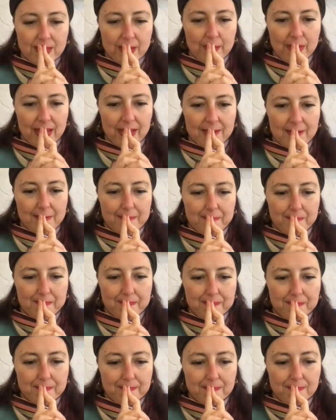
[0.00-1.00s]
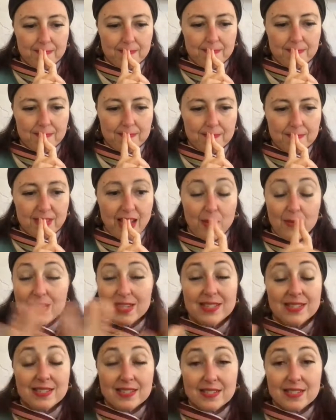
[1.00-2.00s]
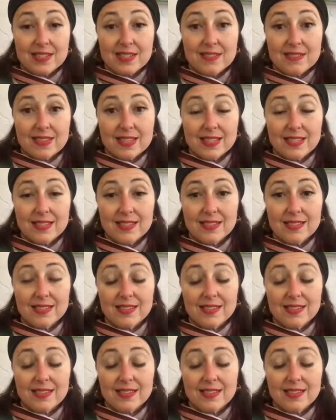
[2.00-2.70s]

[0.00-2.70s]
But I wasn't going to do it.